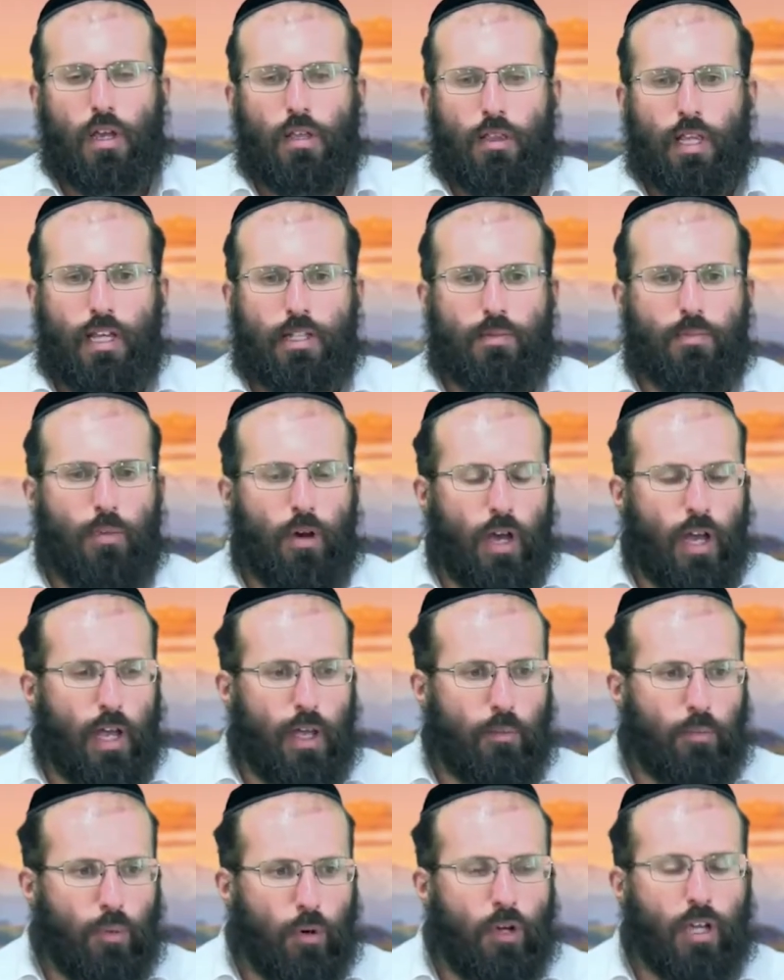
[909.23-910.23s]
That's
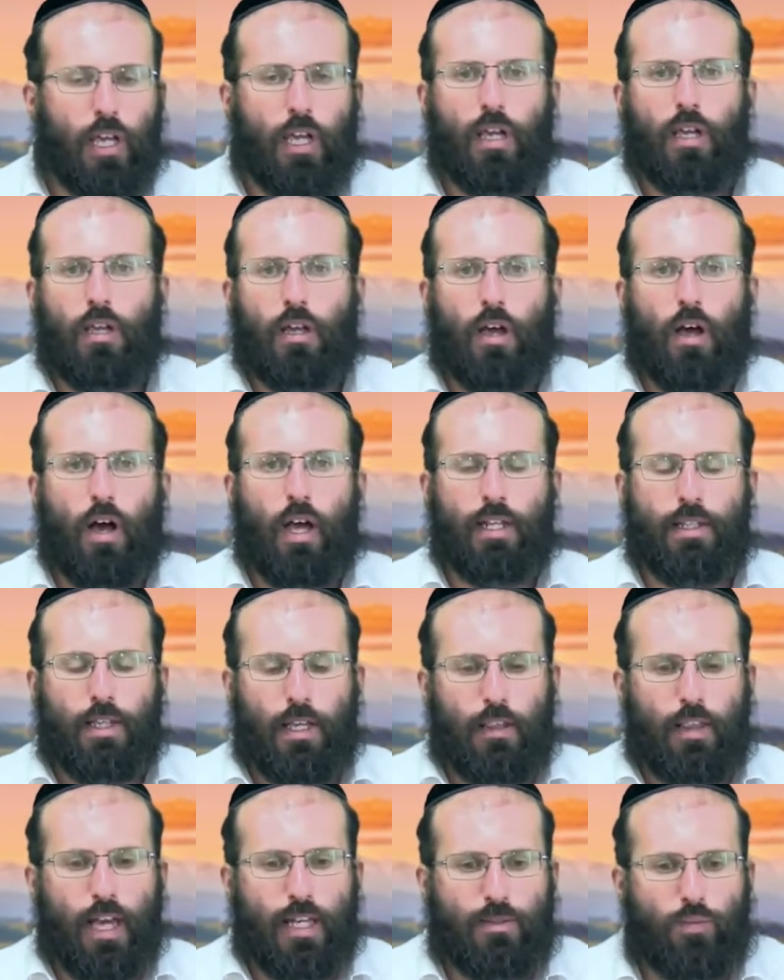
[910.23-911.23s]
my booking
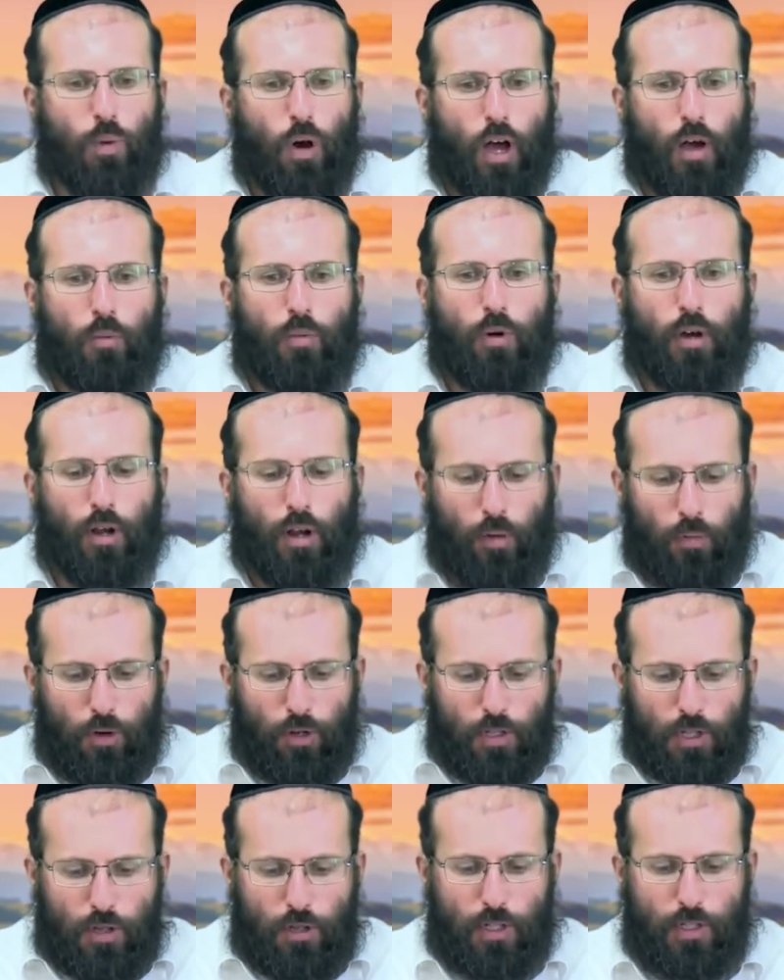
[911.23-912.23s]
idea. That's what I want. I
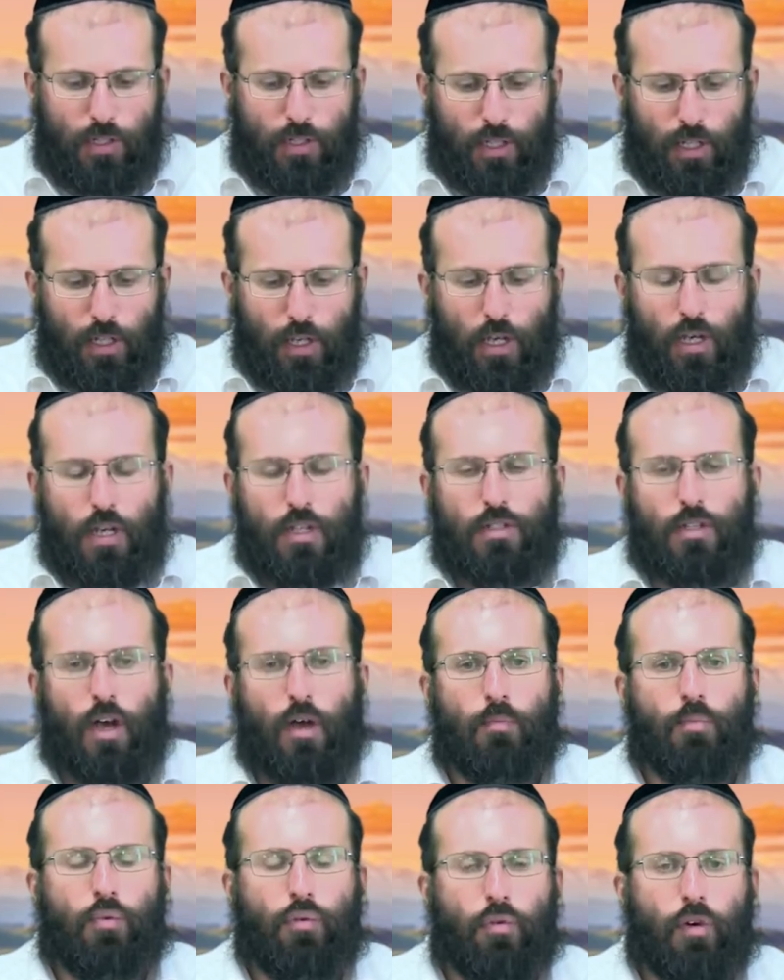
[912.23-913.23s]
want unity. So
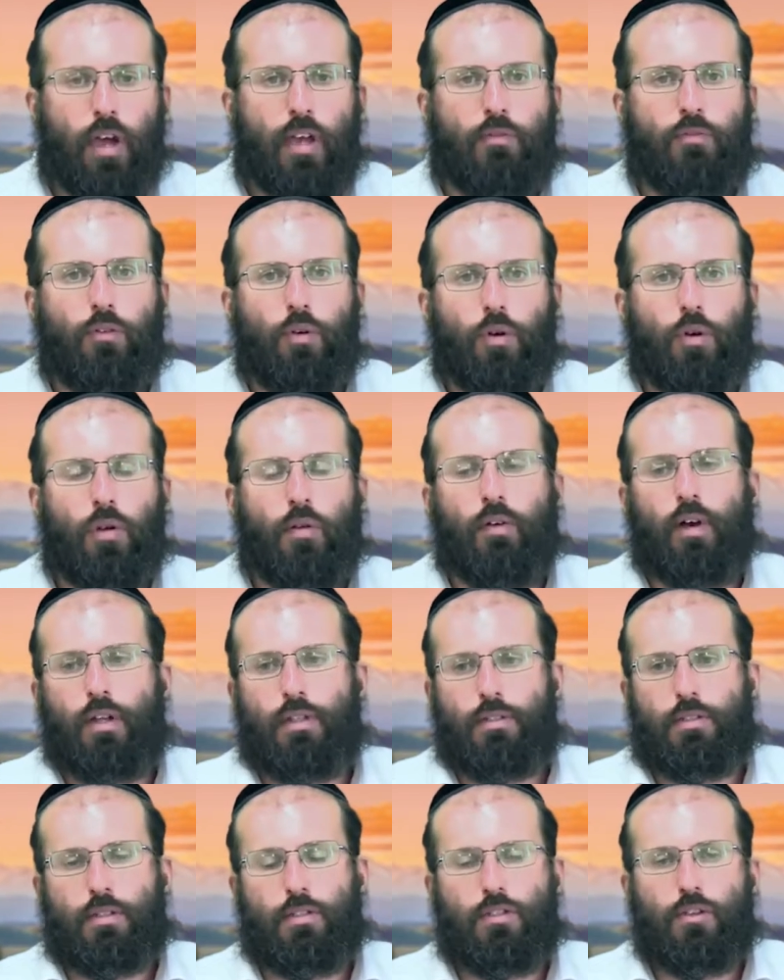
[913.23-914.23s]
I pray for all of
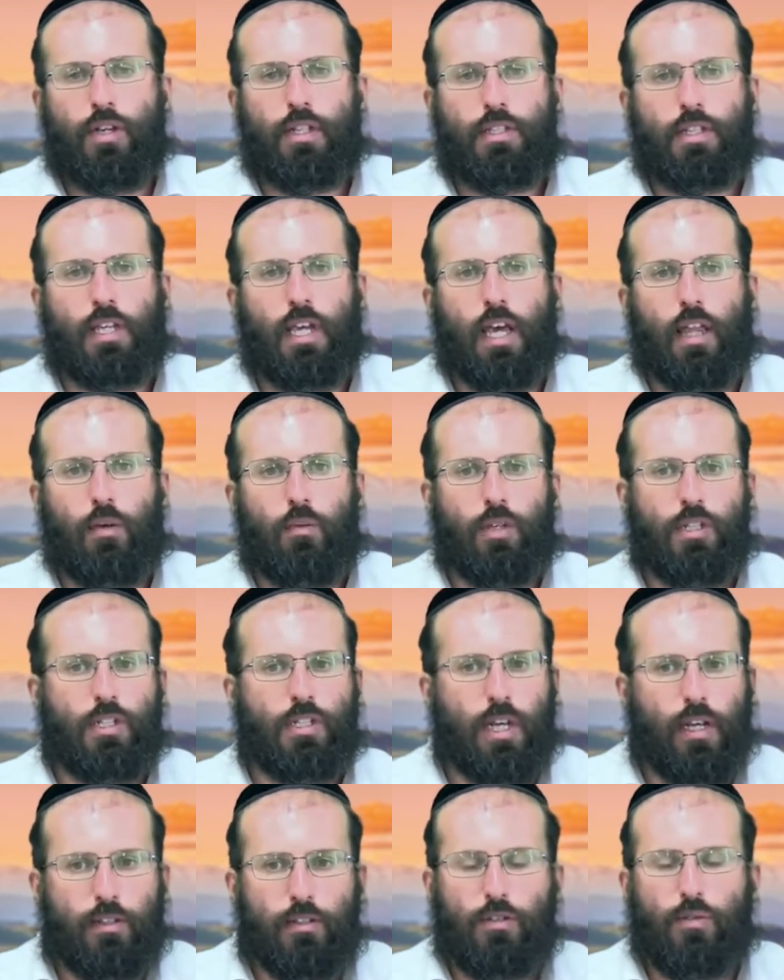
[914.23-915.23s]
us to join together. We
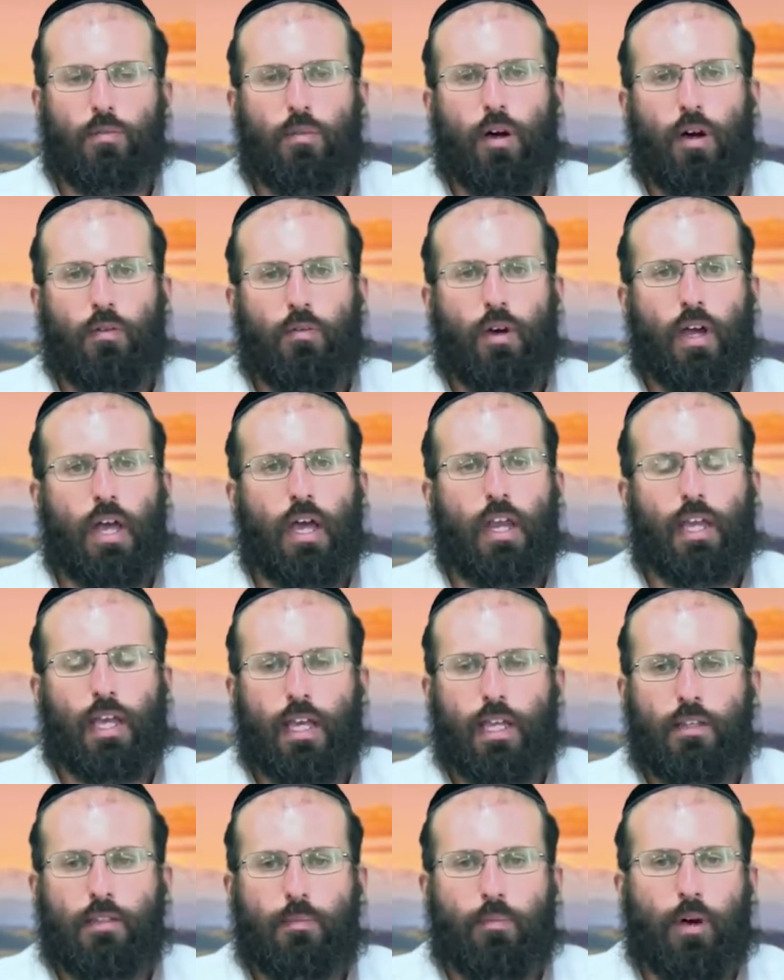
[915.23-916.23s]
just had Tubav. We're heading
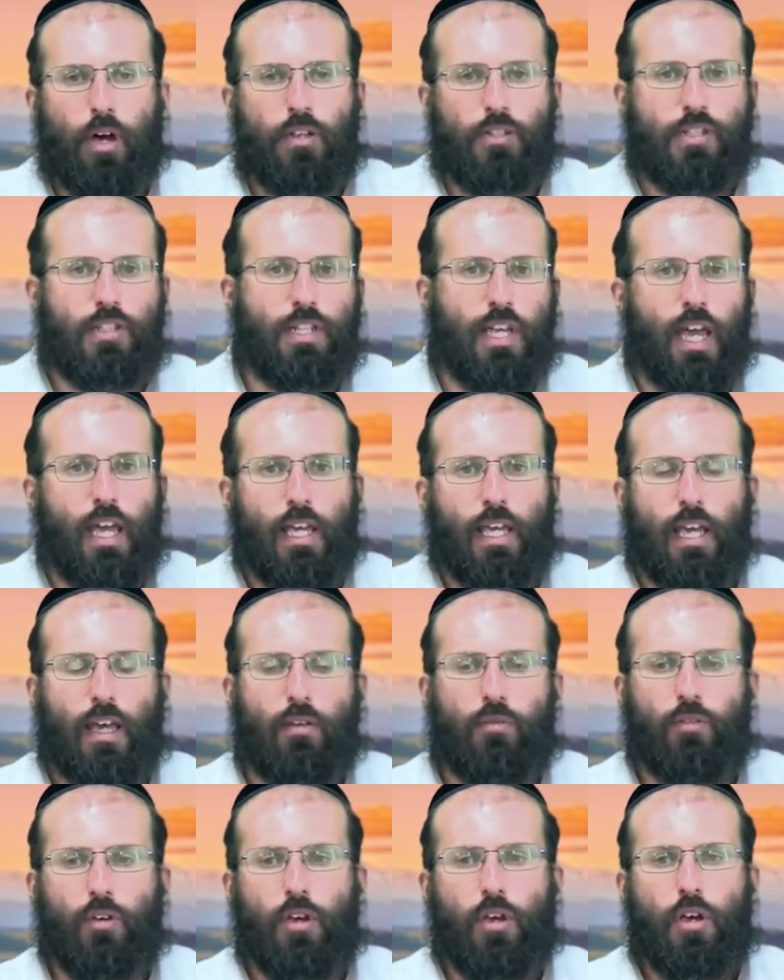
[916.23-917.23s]
into Parshas
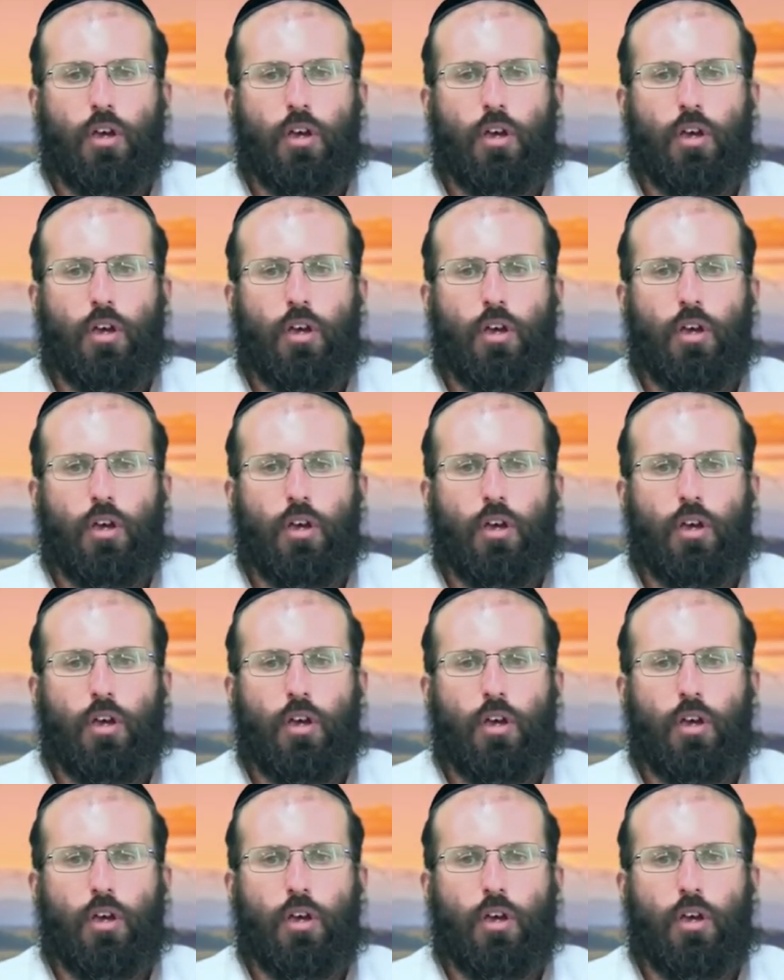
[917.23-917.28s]
Akev.